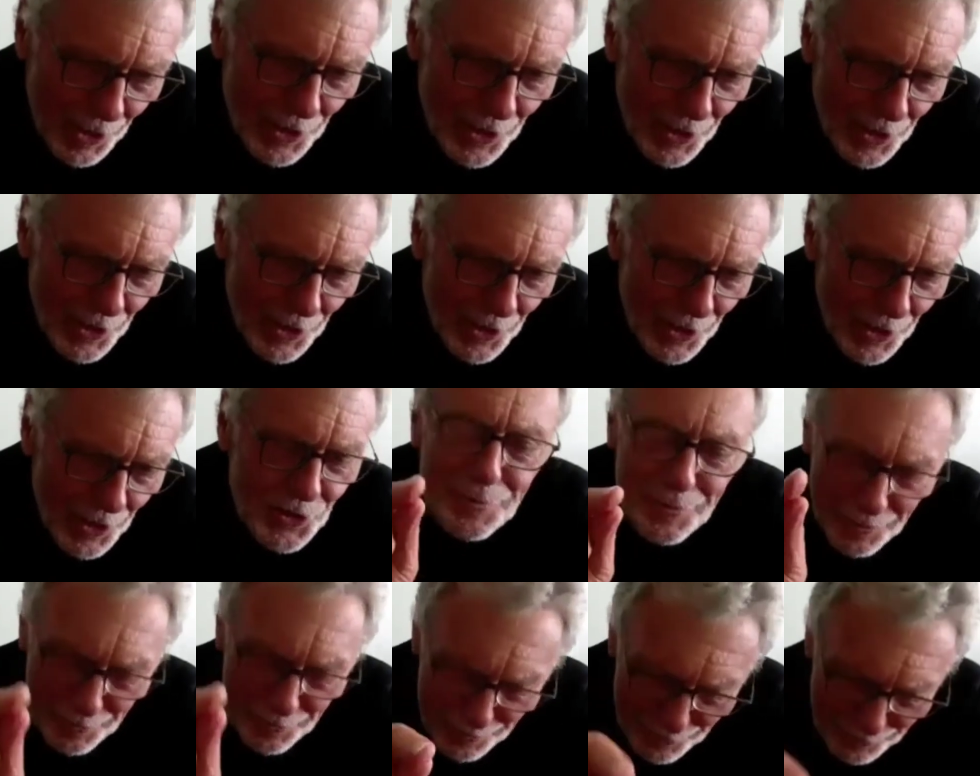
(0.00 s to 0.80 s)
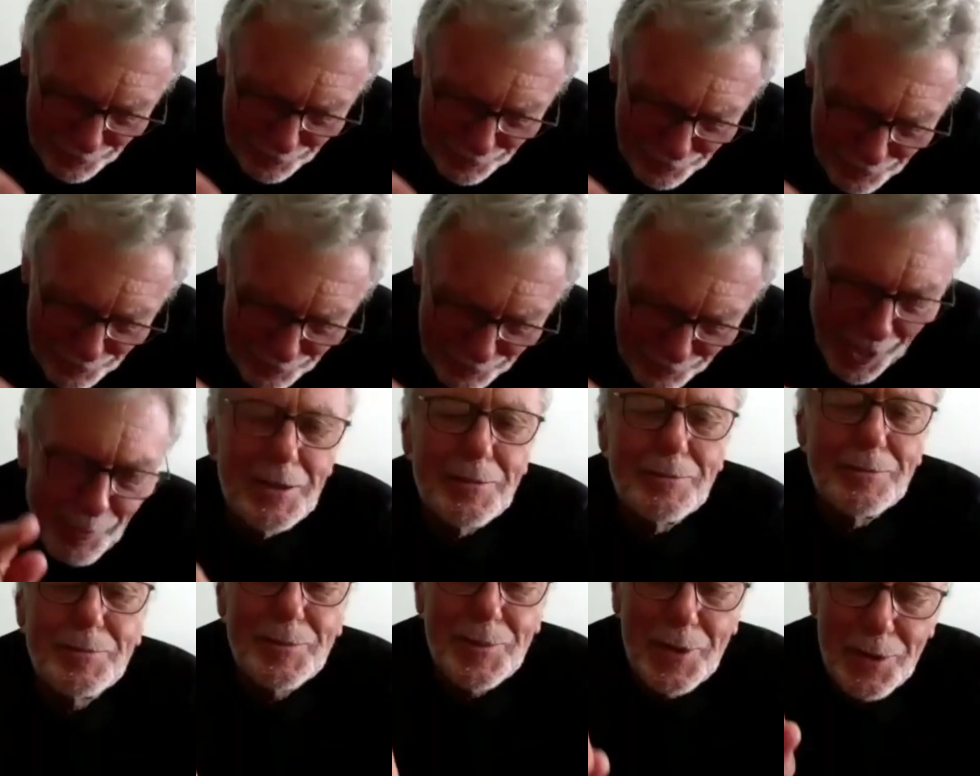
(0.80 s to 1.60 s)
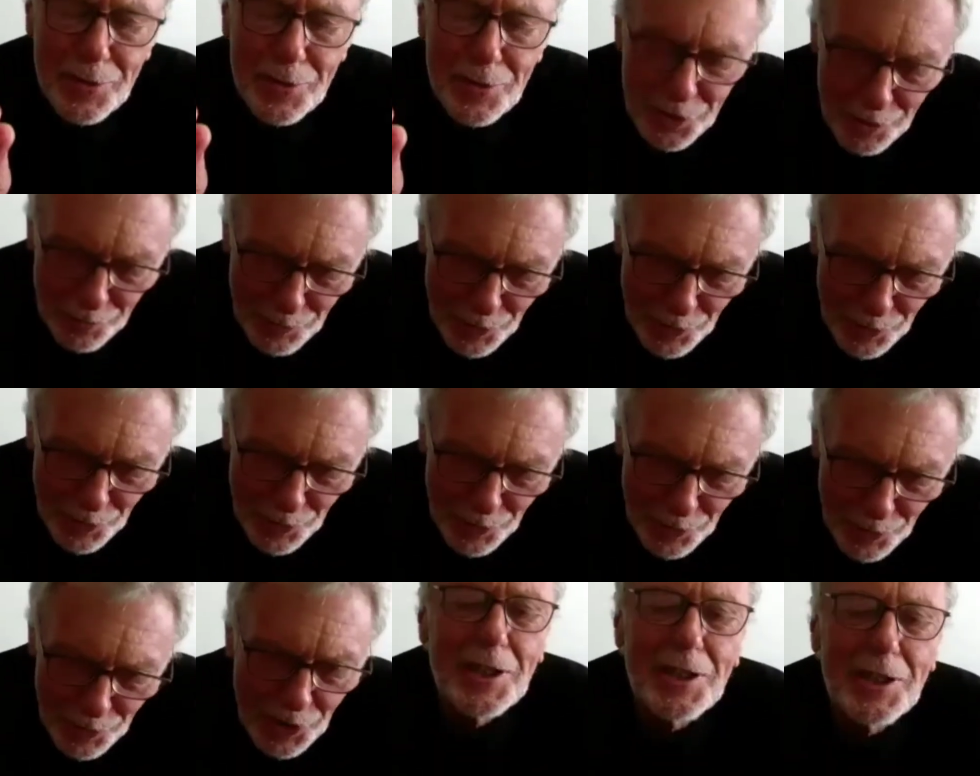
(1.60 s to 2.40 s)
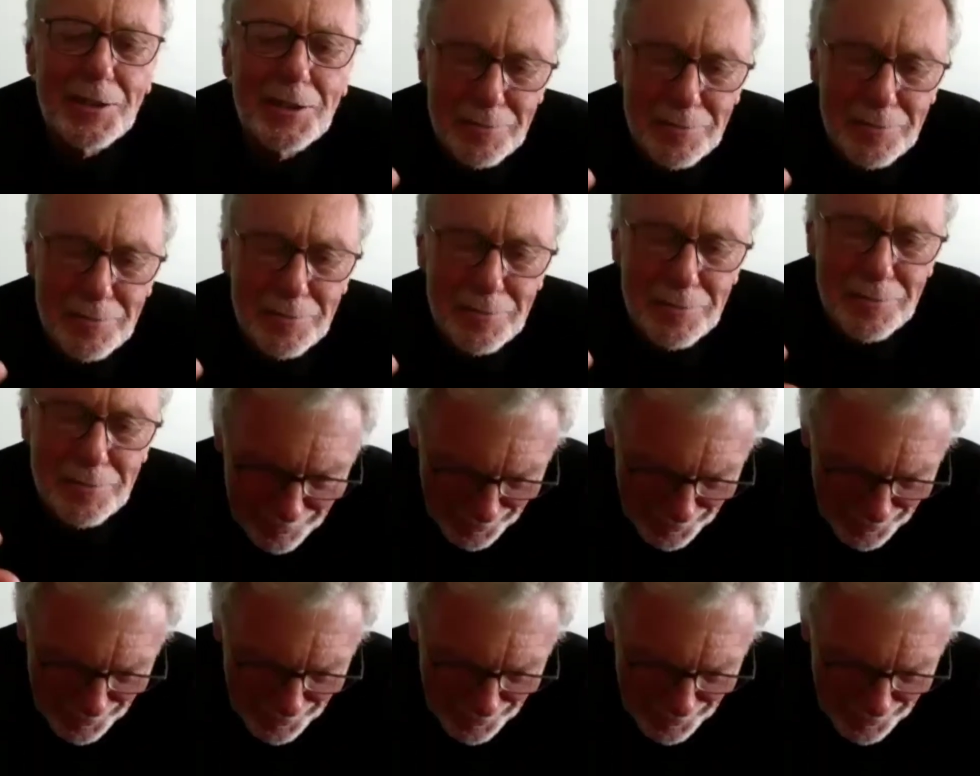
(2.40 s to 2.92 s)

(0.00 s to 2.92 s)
Person, family, community,